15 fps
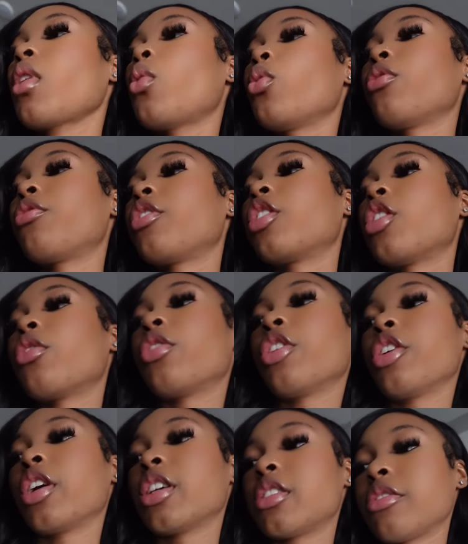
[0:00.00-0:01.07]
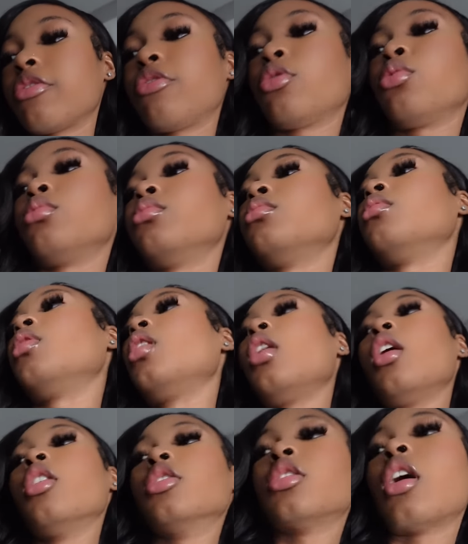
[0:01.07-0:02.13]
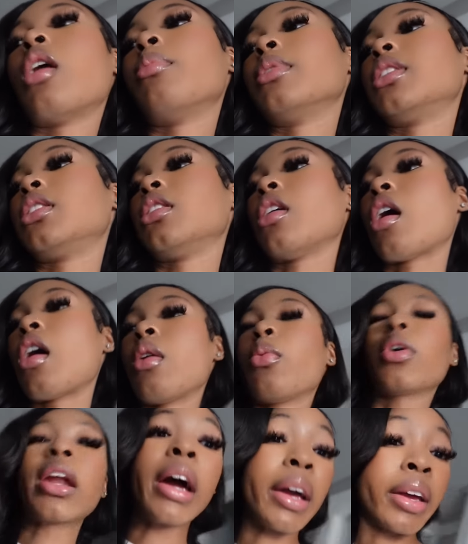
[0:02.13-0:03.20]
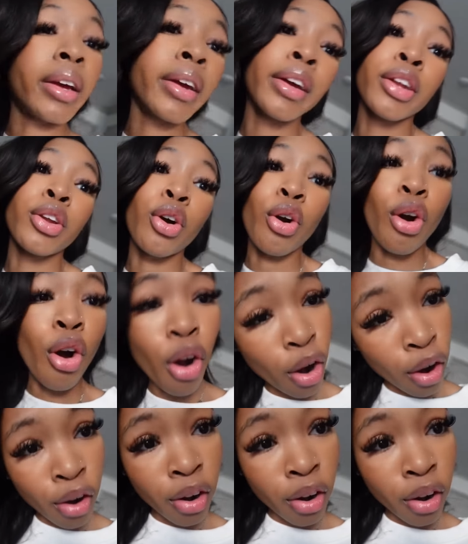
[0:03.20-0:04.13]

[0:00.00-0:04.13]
we finna go there and get some food. So I'ma see y'all when I get in the car.